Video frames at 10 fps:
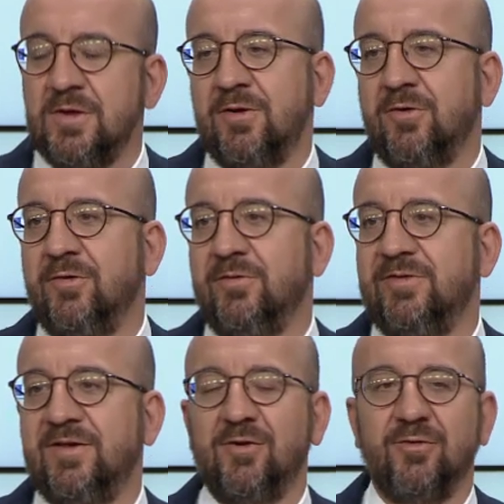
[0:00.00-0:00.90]
to
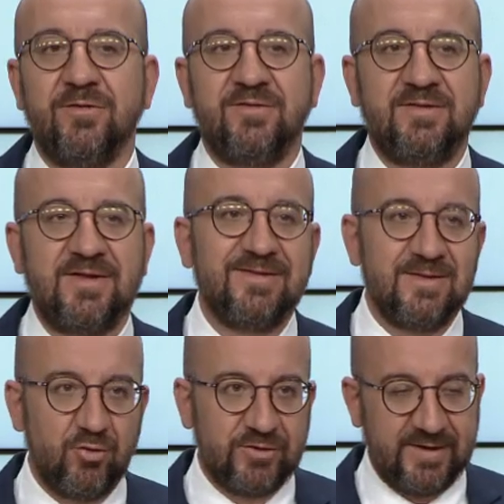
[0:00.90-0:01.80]
restate our
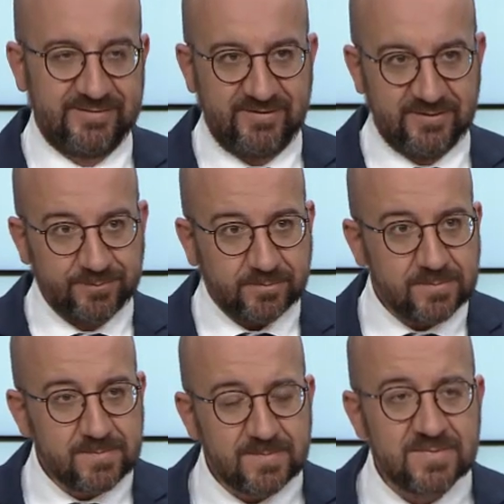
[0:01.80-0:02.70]

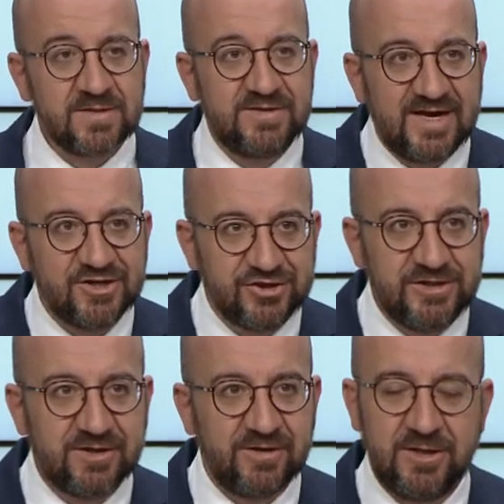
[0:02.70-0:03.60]
ambition as
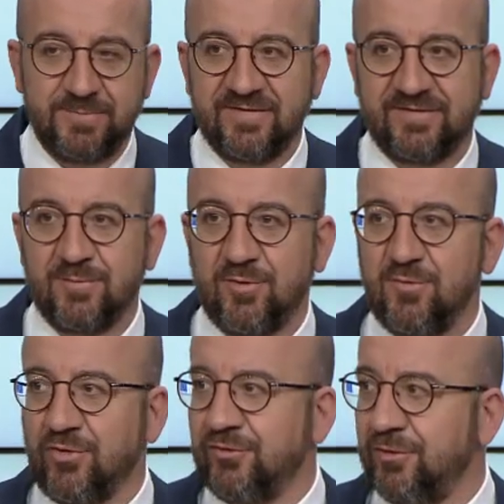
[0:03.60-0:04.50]
democratic states to
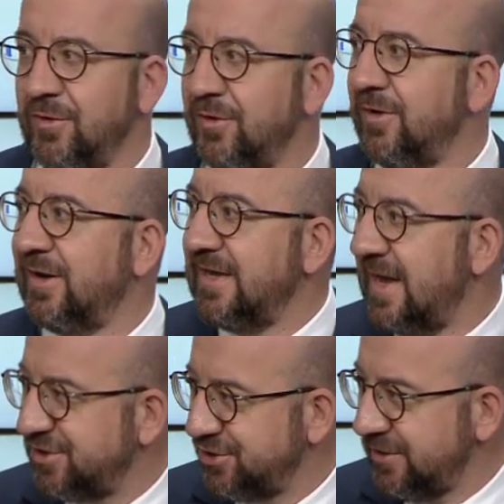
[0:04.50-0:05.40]
take action,
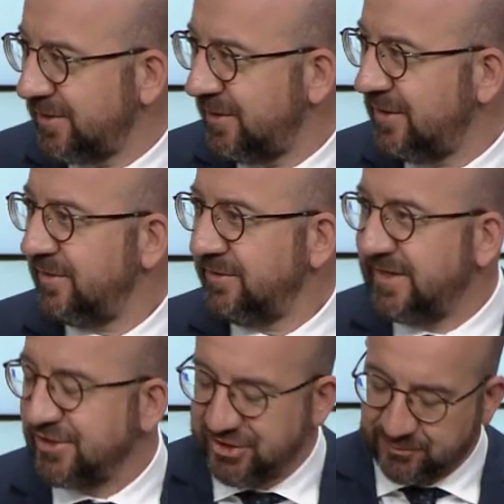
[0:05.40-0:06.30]
not just to
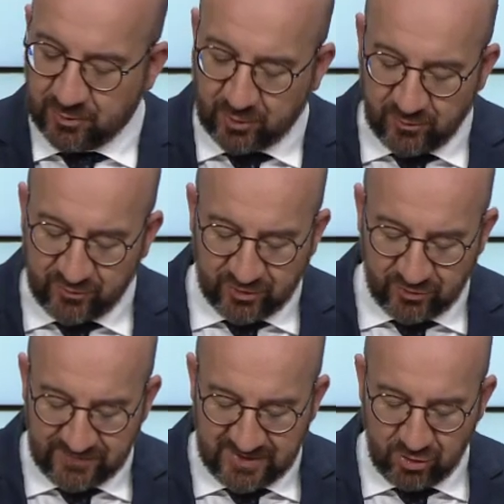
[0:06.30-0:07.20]
react,
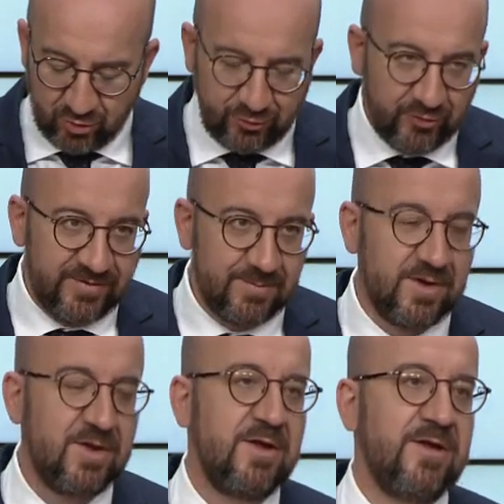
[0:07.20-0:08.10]
to take
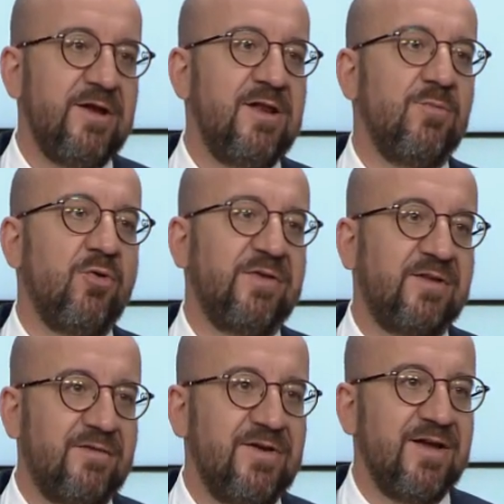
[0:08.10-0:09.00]
action to promote our
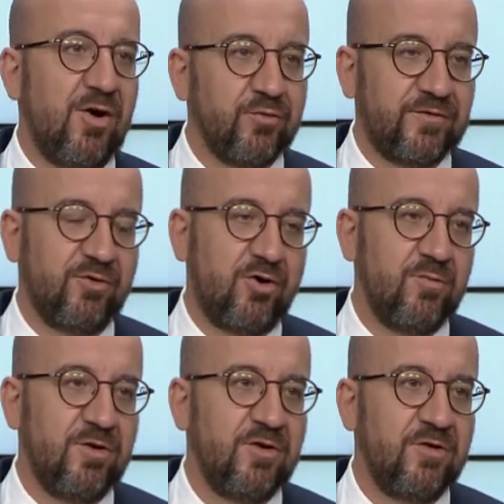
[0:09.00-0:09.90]
values.
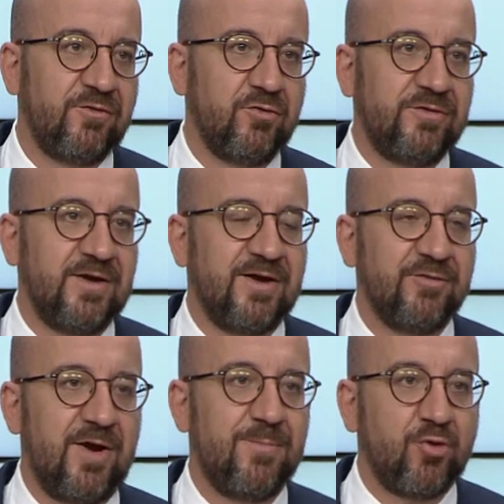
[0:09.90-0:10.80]
Secondly, to work
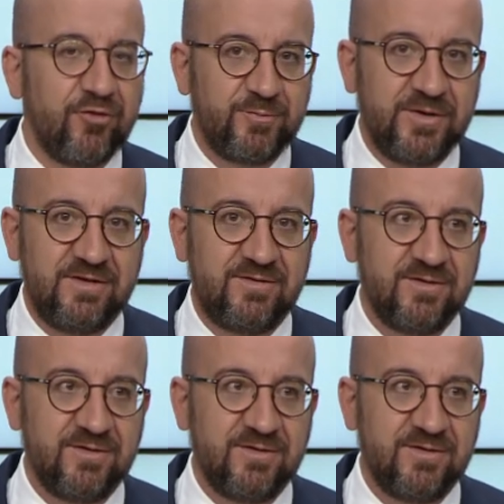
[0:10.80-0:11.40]
together